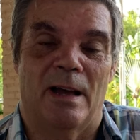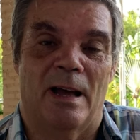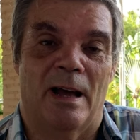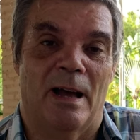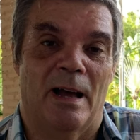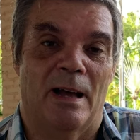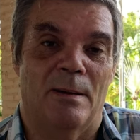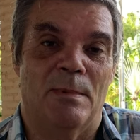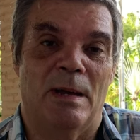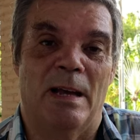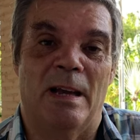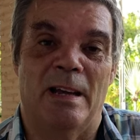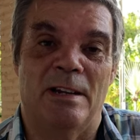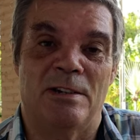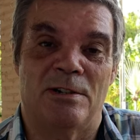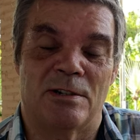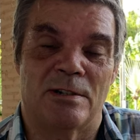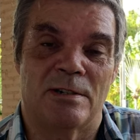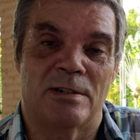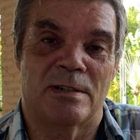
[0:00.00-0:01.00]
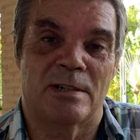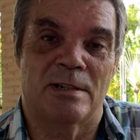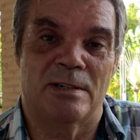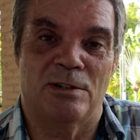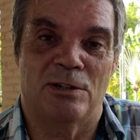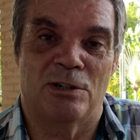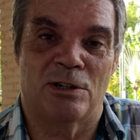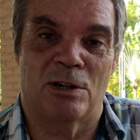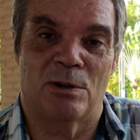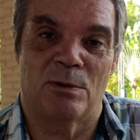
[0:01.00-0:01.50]
agents,
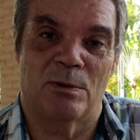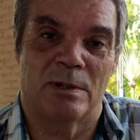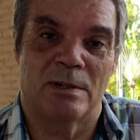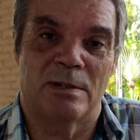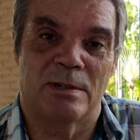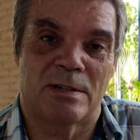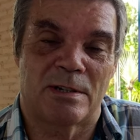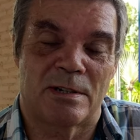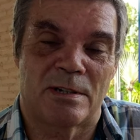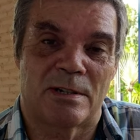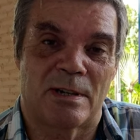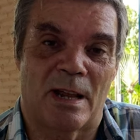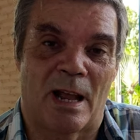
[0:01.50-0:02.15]
insurance,